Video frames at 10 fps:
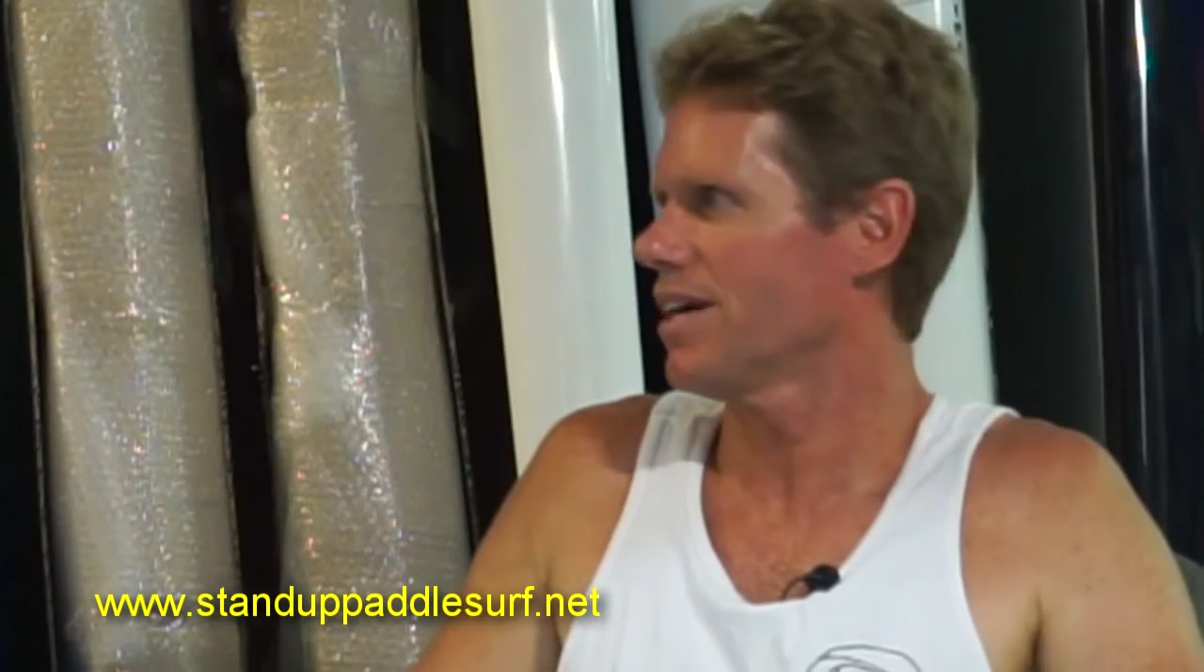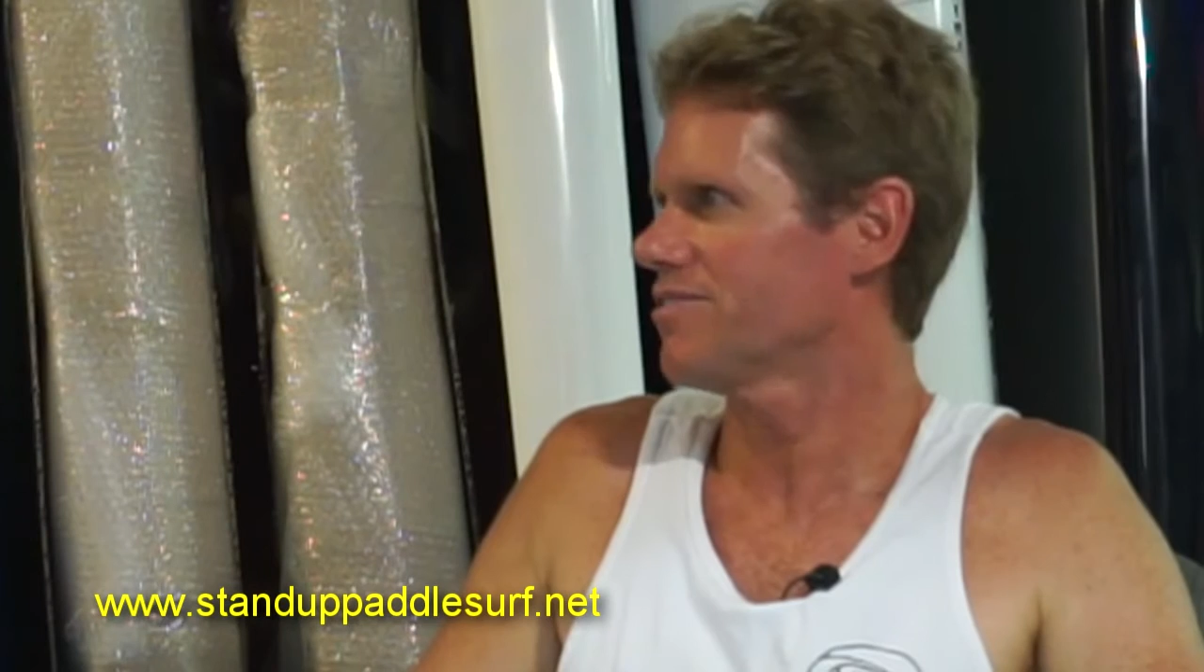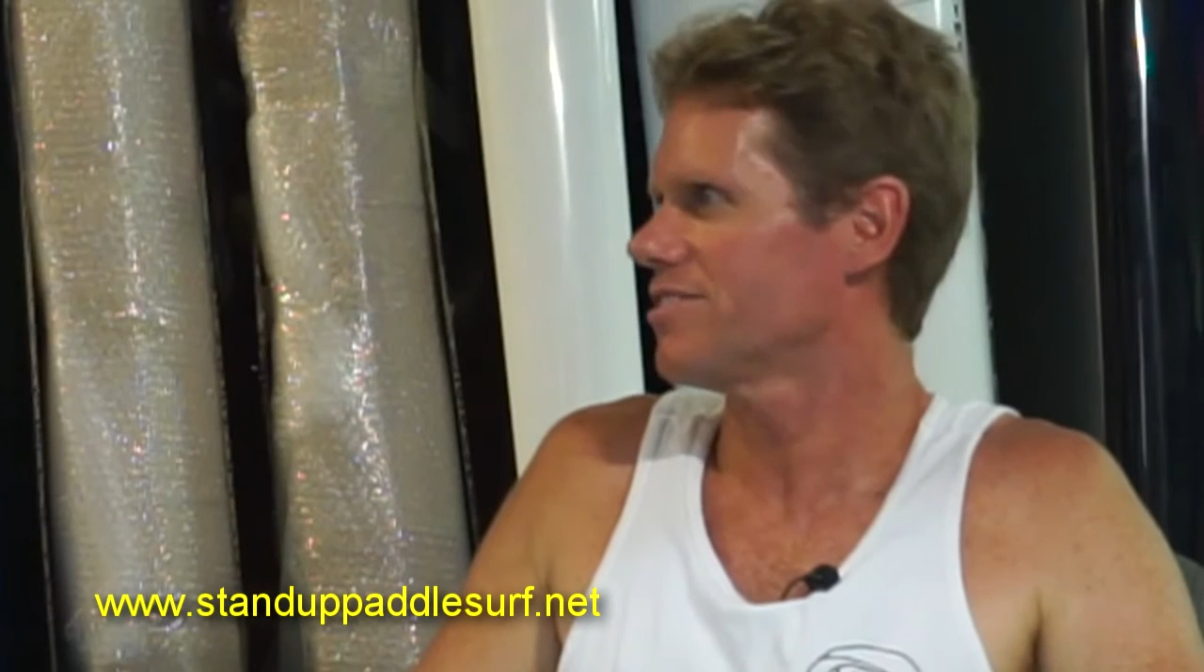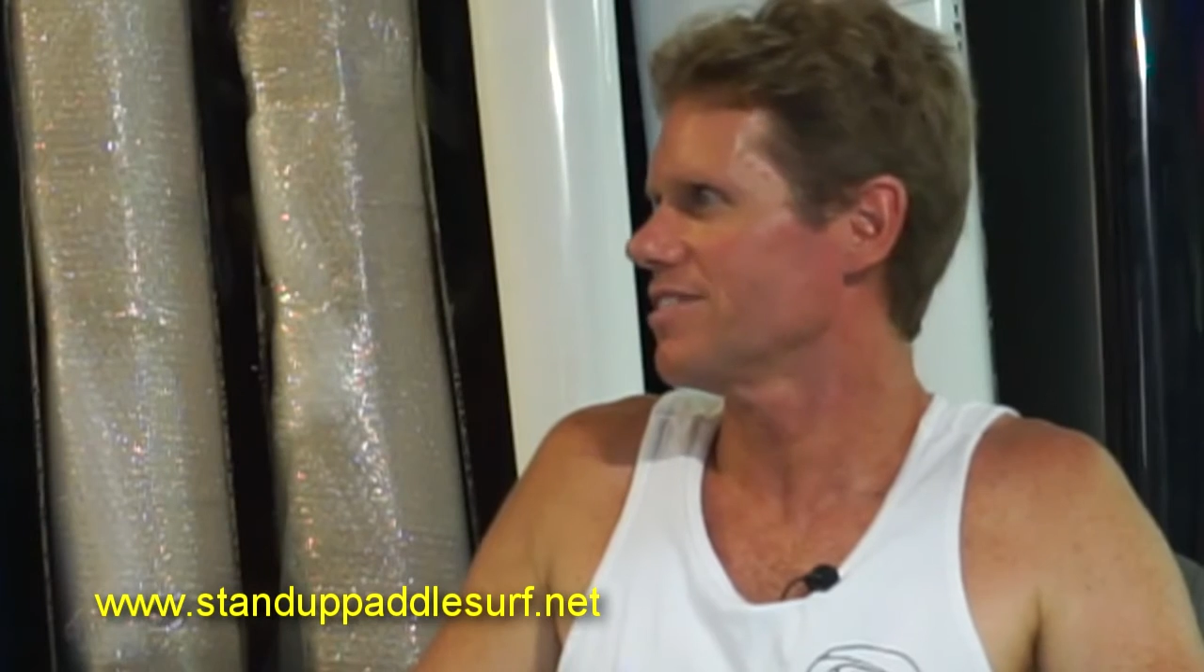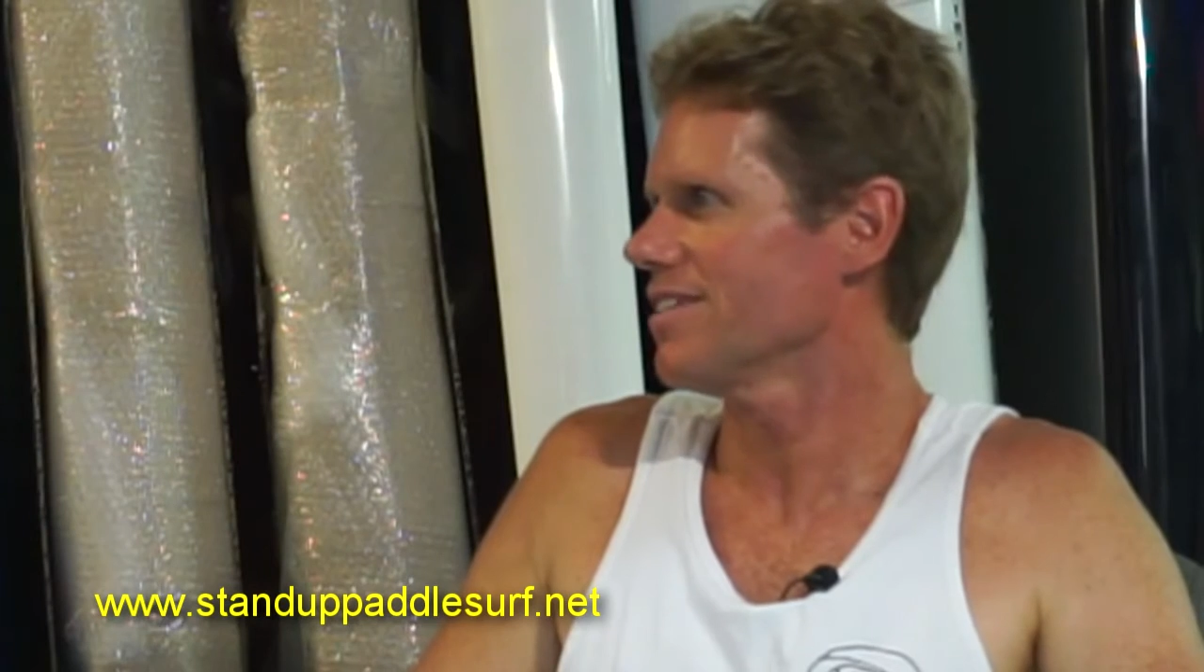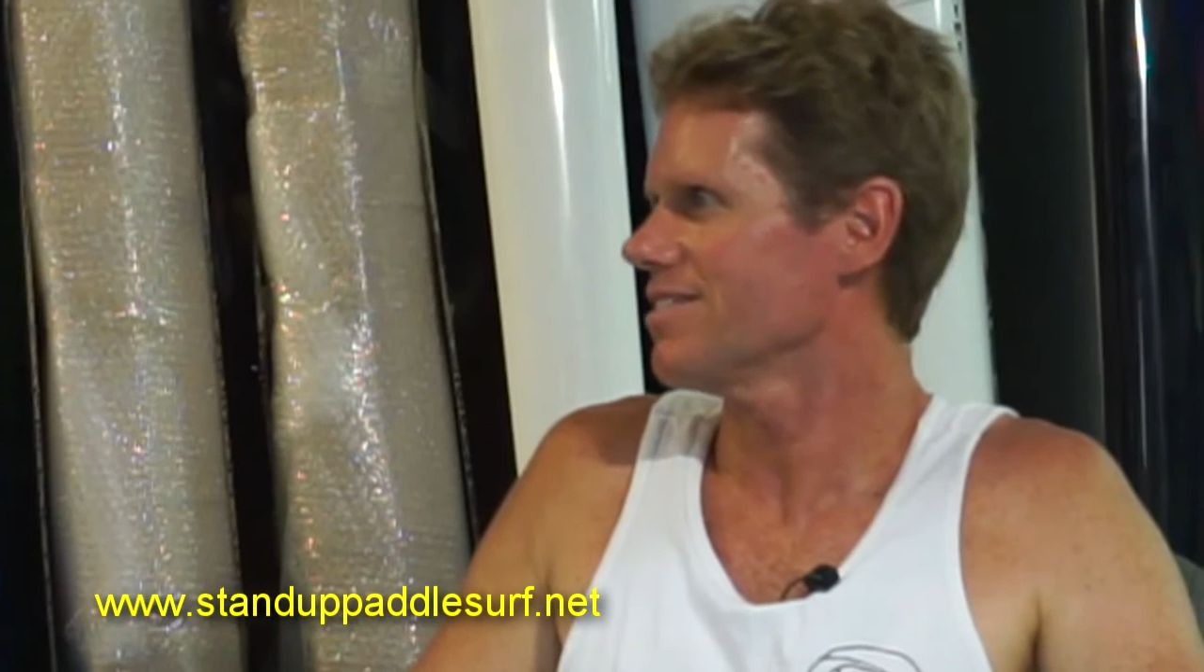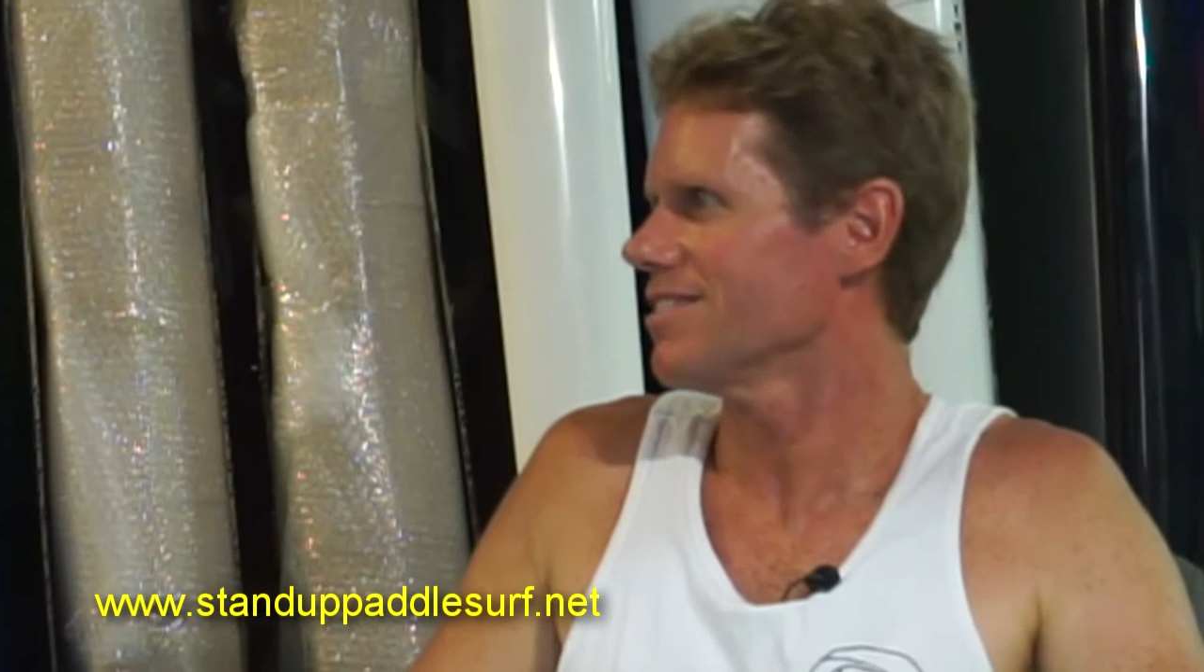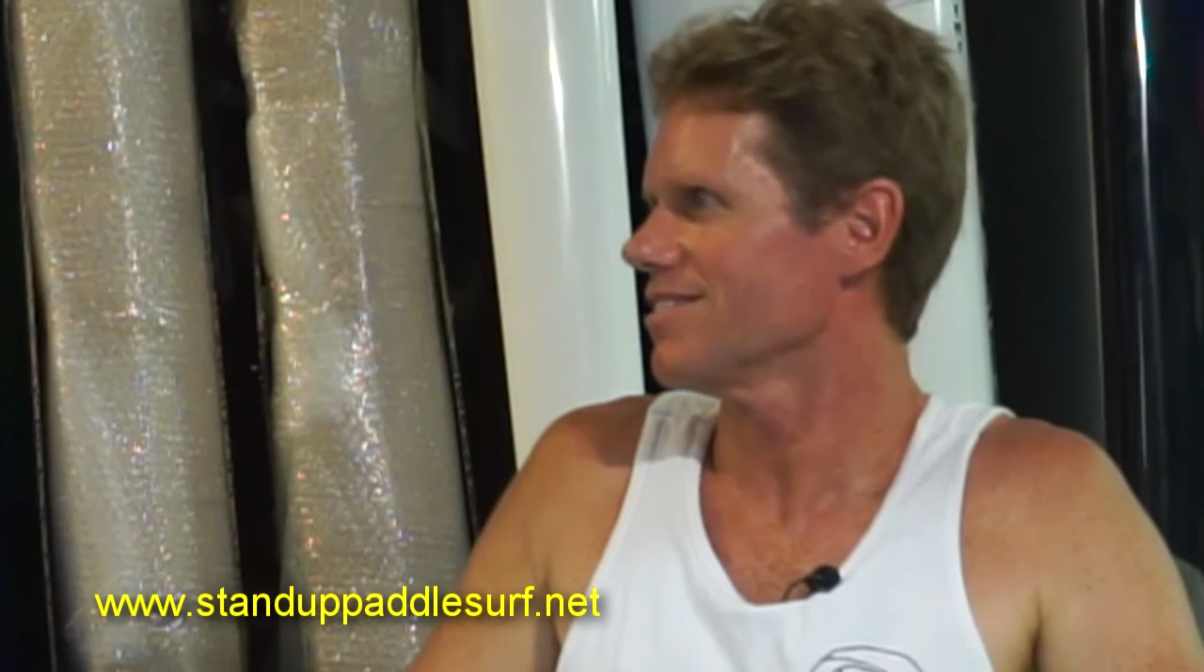after another.